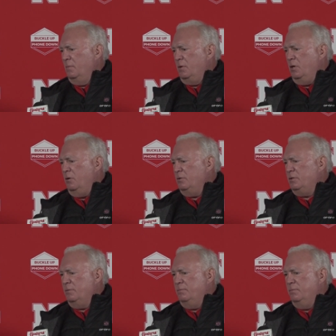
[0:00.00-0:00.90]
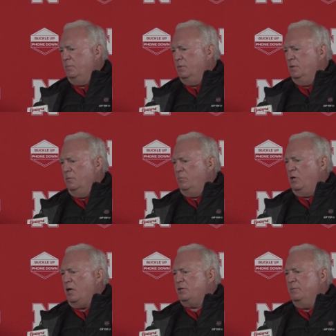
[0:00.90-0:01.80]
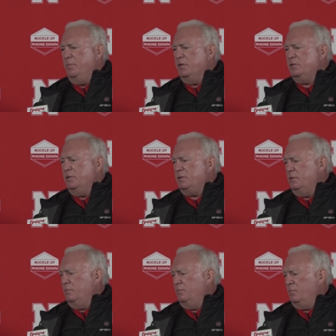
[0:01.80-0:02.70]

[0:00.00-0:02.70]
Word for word: you know, it's a production business, and